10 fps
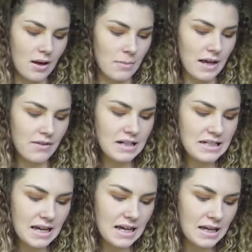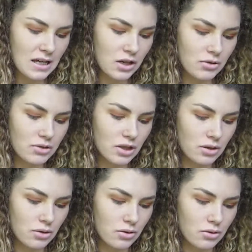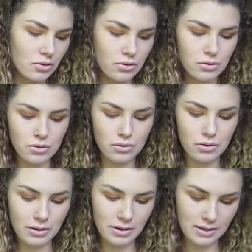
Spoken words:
My everyday go-to